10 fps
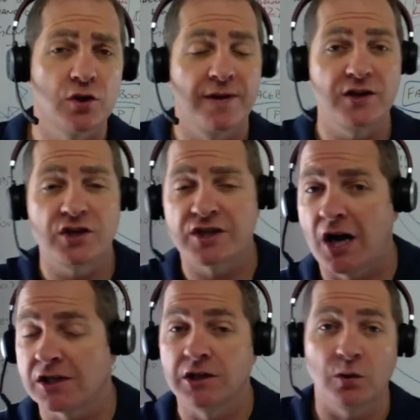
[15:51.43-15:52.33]
to and then she
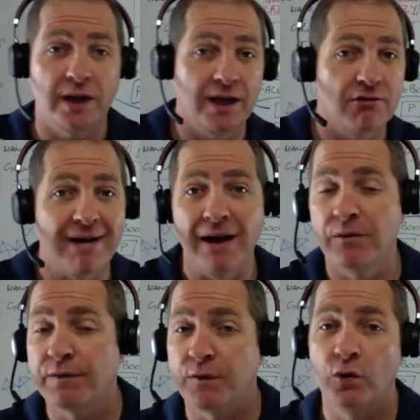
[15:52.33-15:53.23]
starts looking
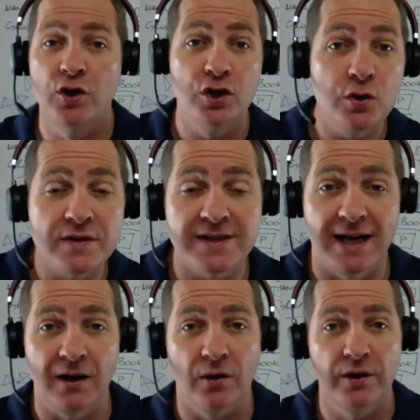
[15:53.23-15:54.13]
around for her new
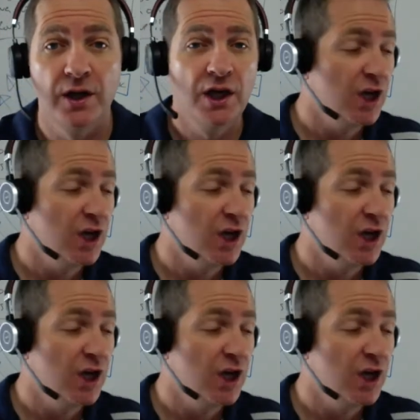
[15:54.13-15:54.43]
salon,